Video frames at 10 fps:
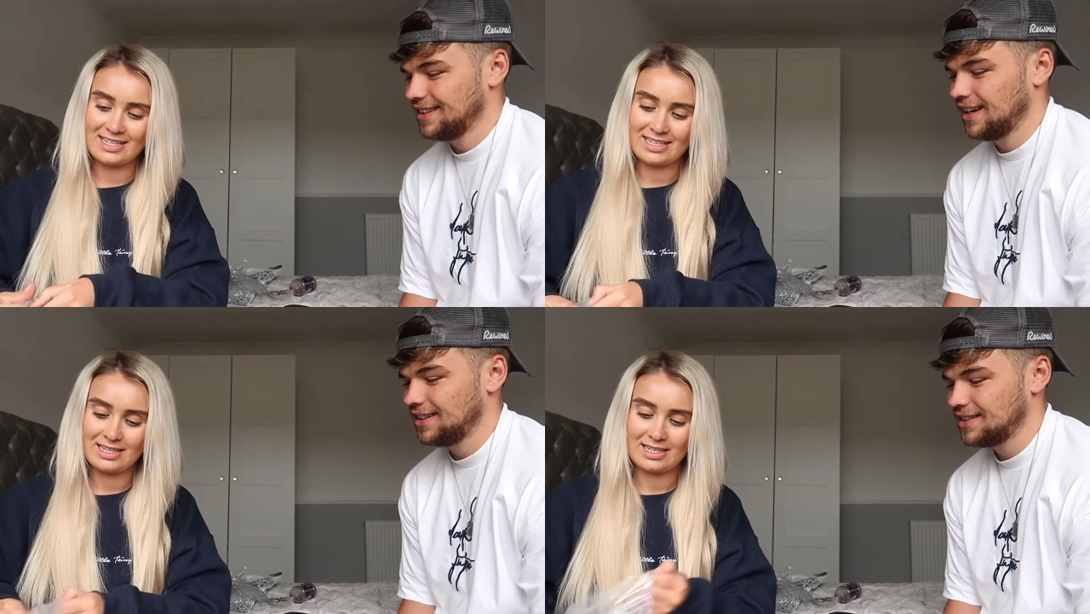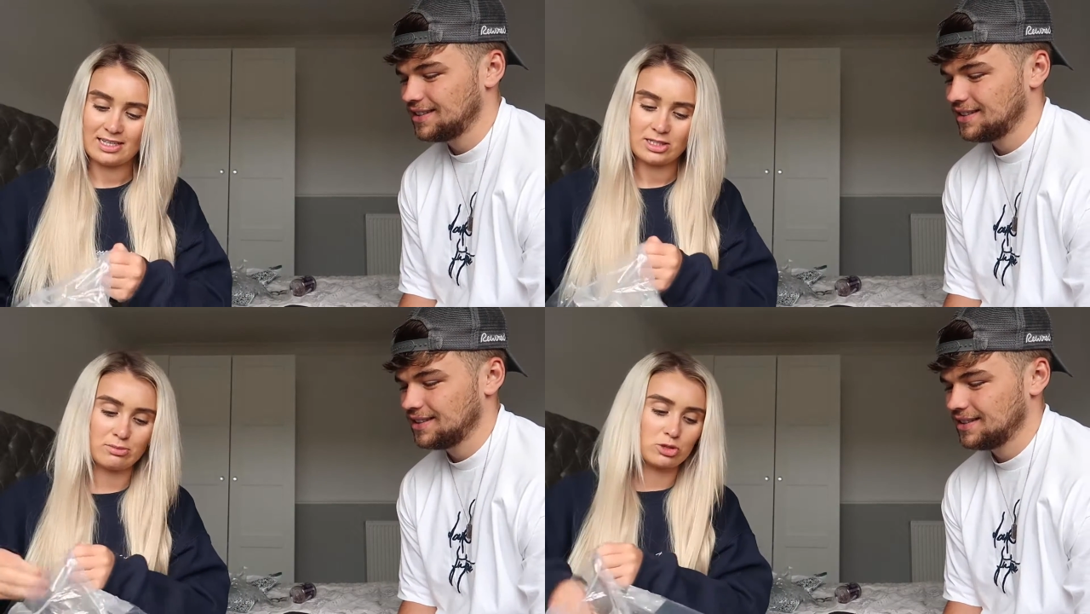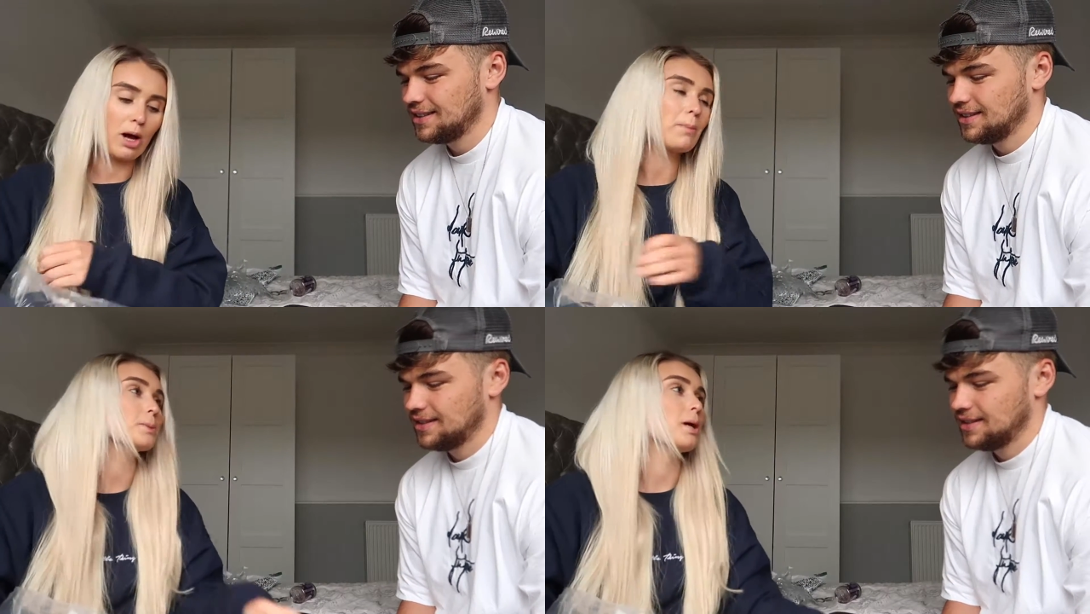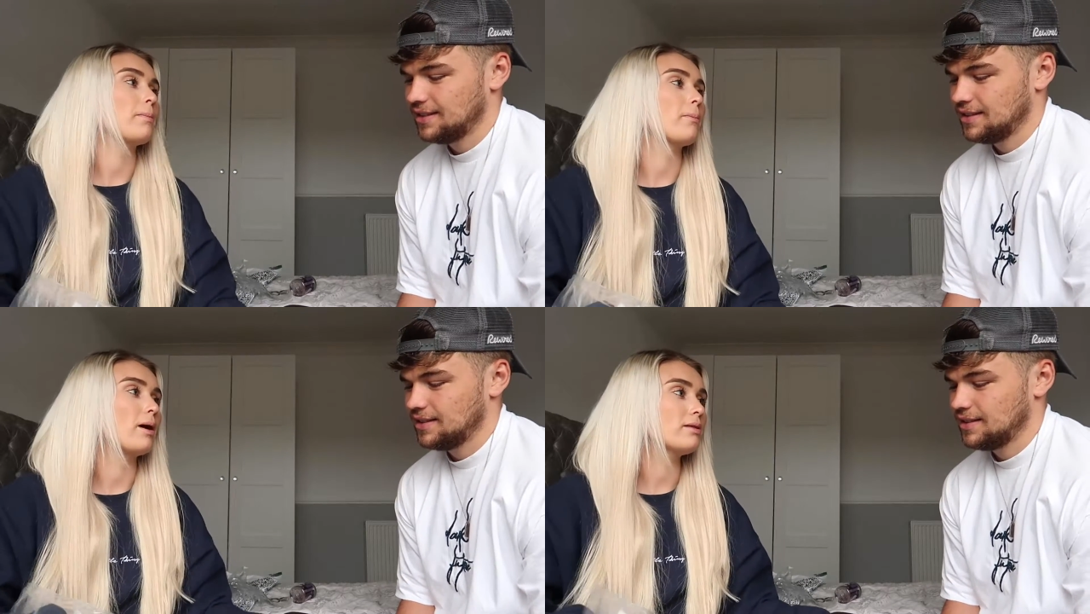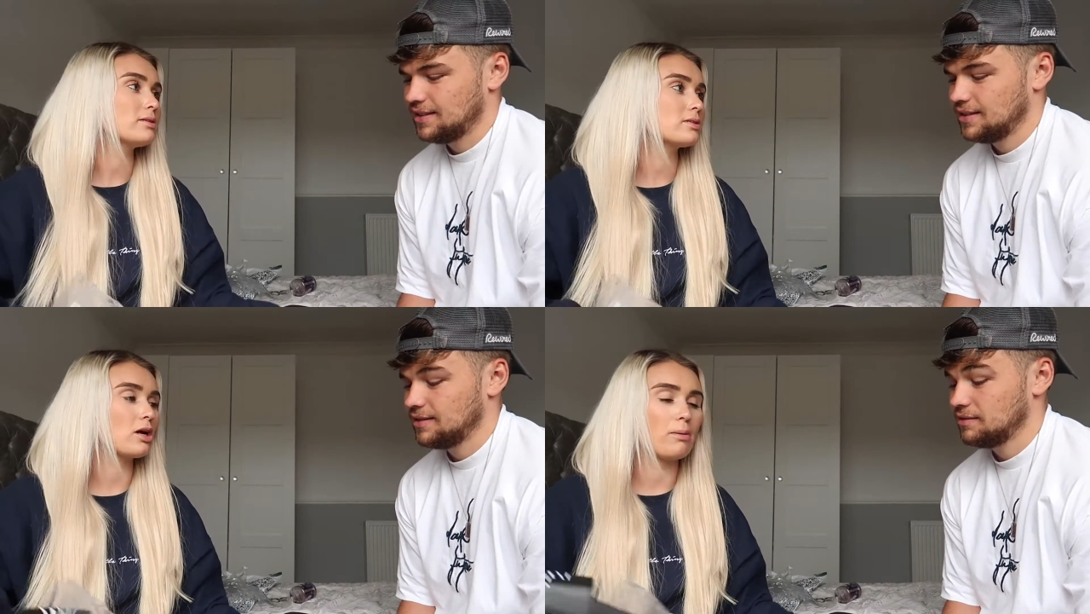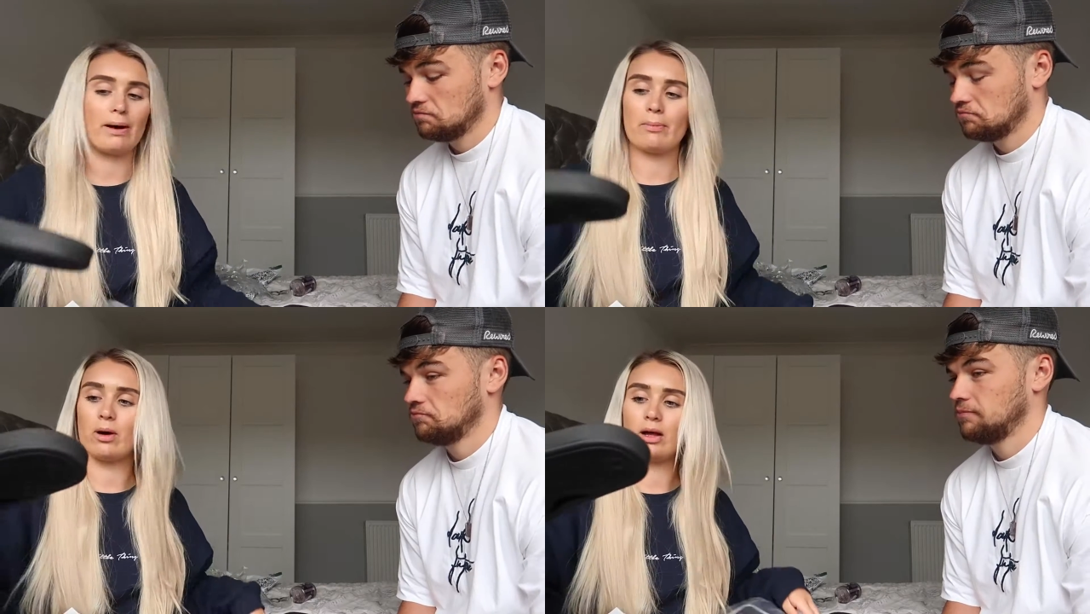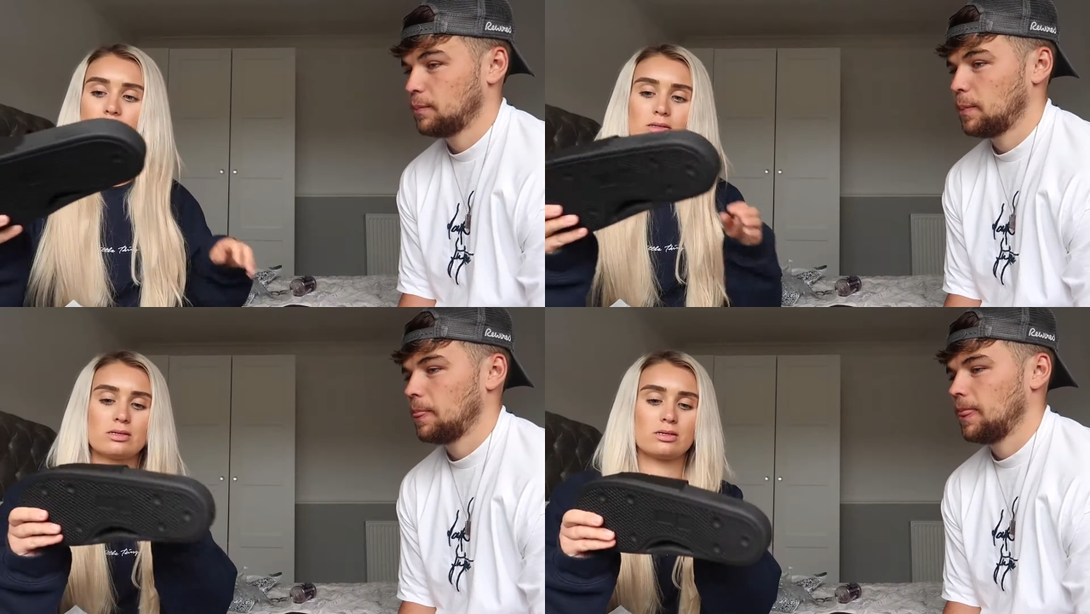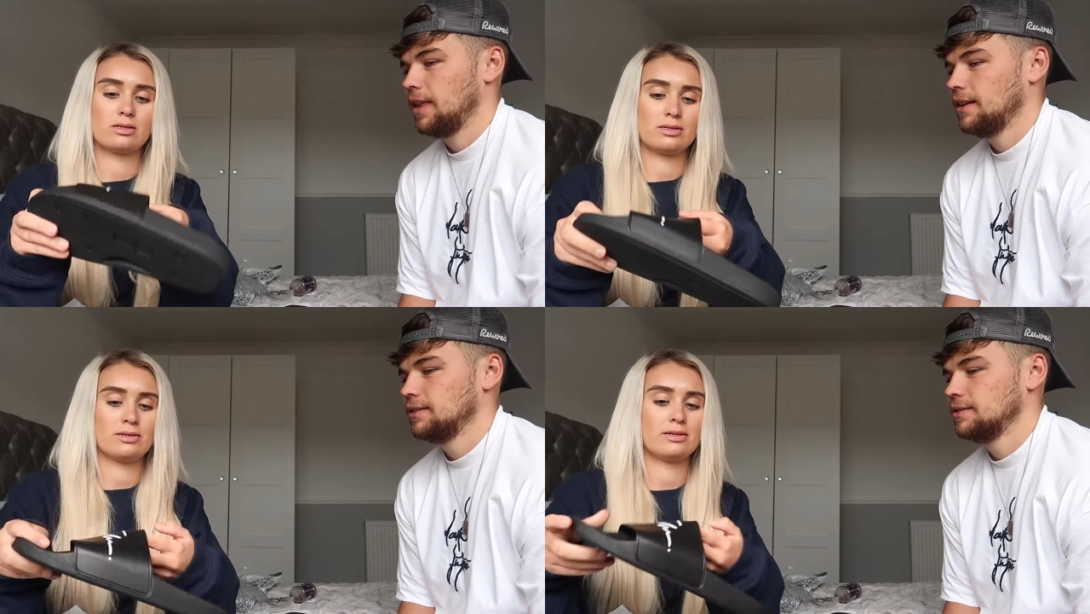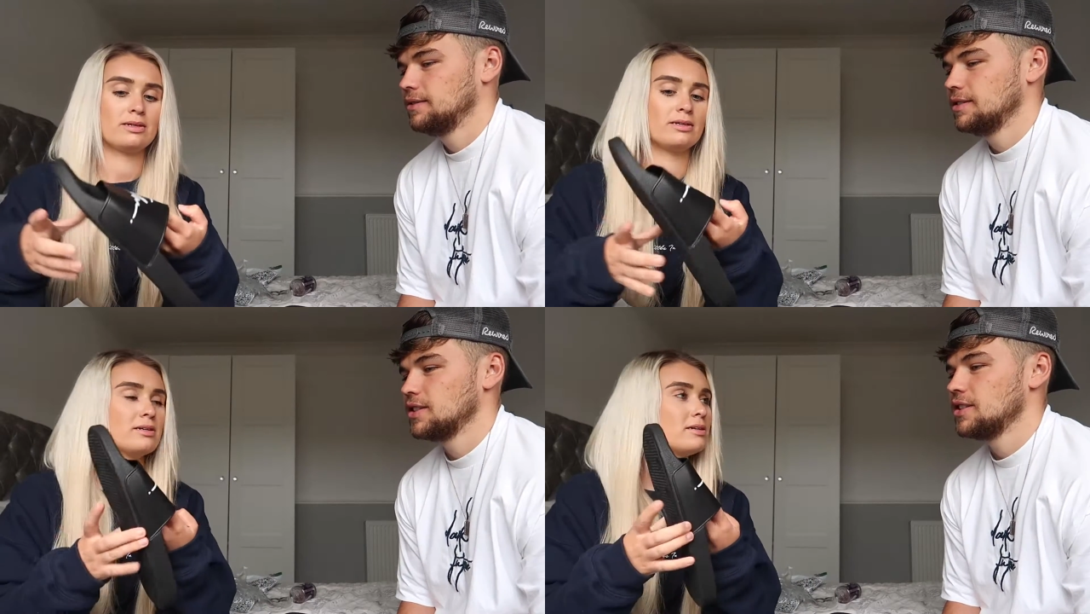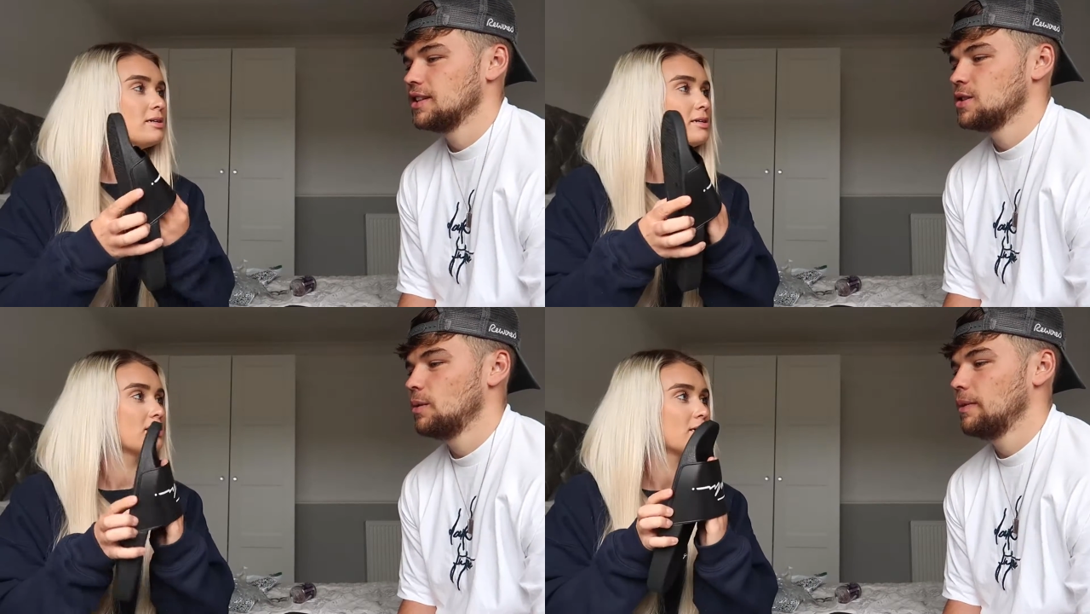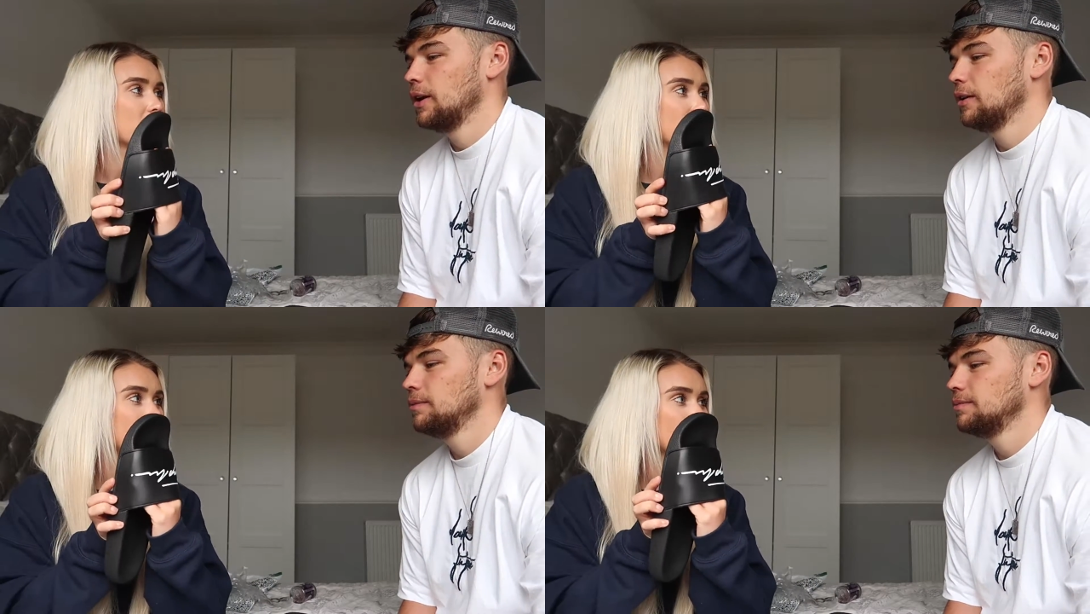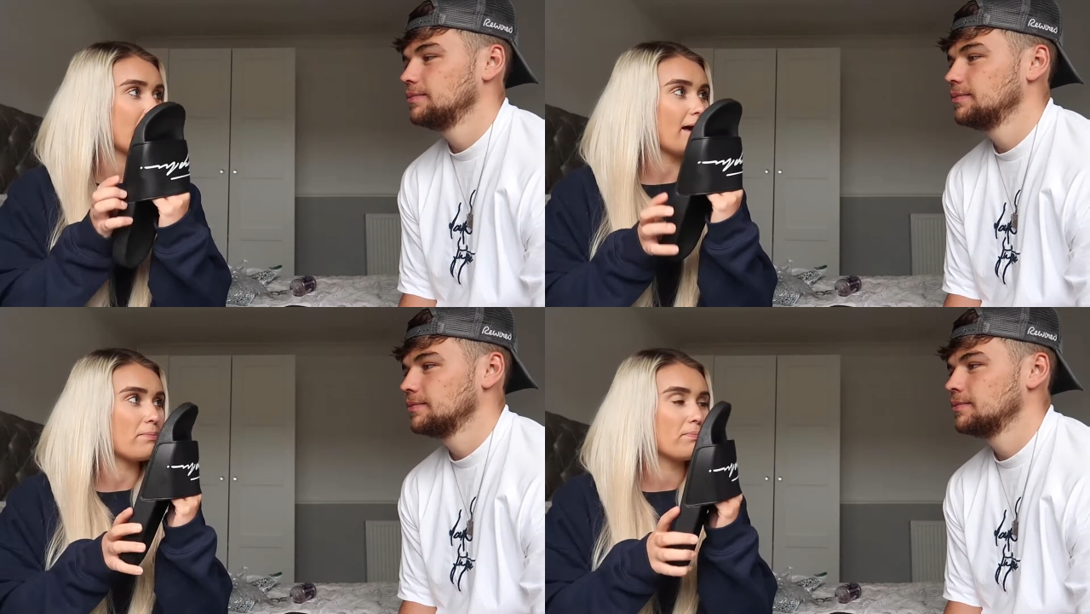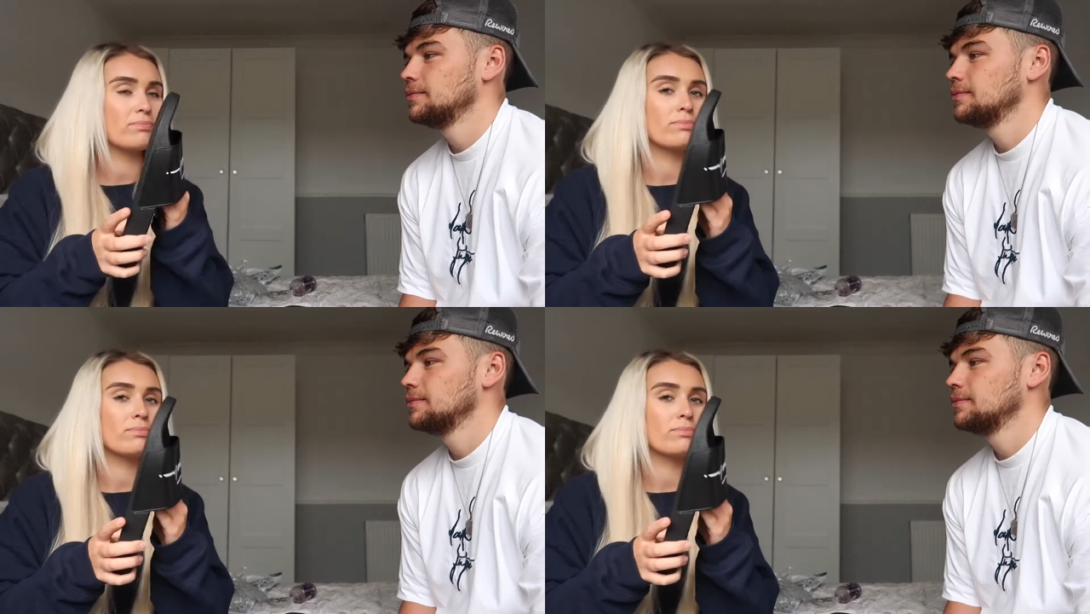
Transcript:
Speaker 1: Nice. Some Top Shop ones, Top Man ones.
Speaker 2: That say Top Man on?
Speaker 1: Yeah.